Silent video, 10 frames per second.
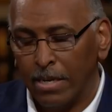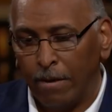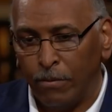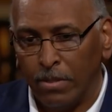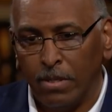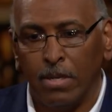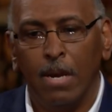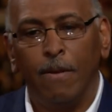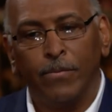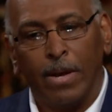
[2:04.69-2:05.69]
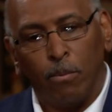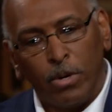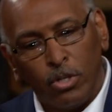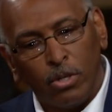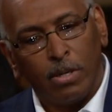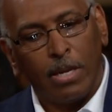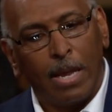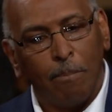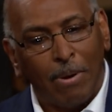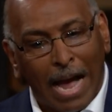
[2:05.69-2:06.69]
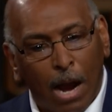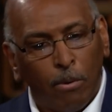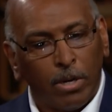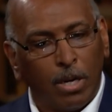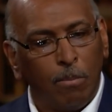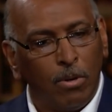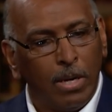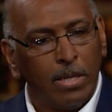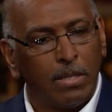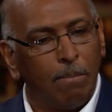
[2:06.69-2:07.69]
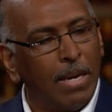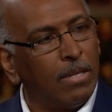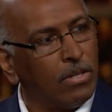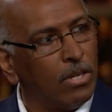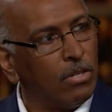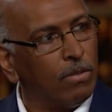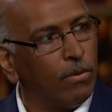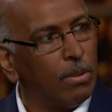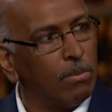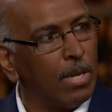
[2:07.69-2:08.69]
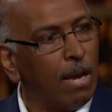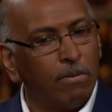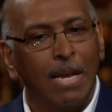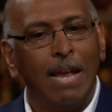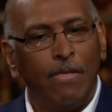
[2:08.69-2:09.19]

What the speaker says: deficits, that we should empower communities to make decisions for themselves,